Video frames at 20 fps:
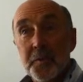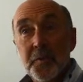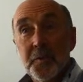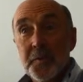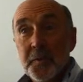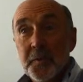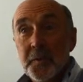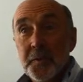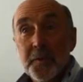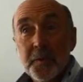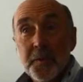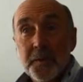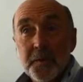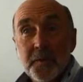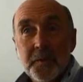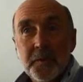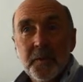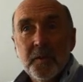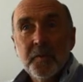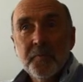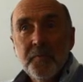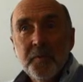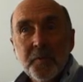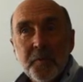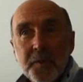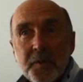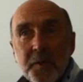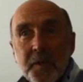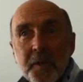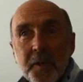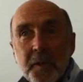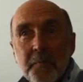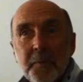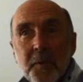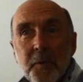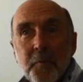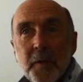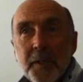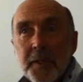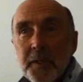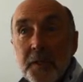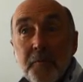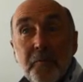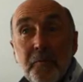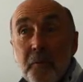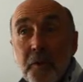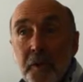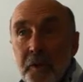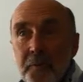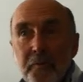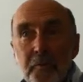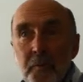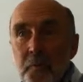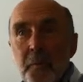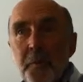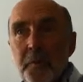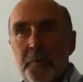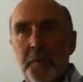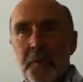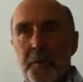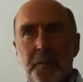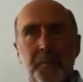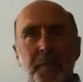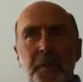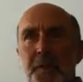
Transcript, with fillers: or is it helpful to set it up in a way differently from what it might have